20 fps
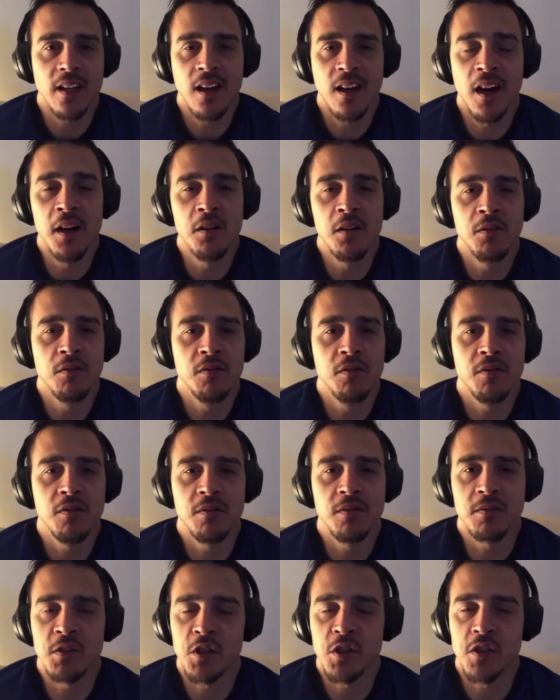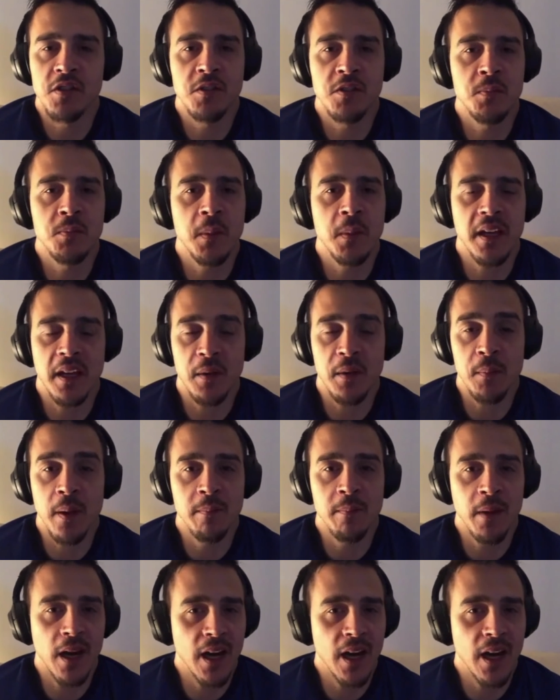of just speaking
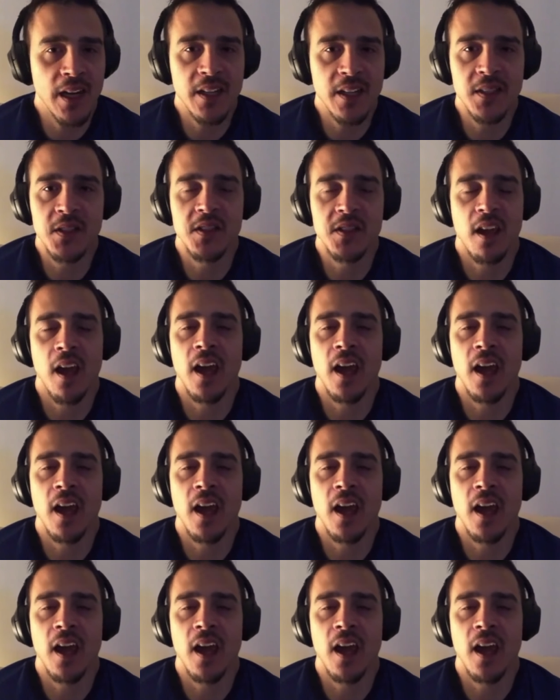my mind,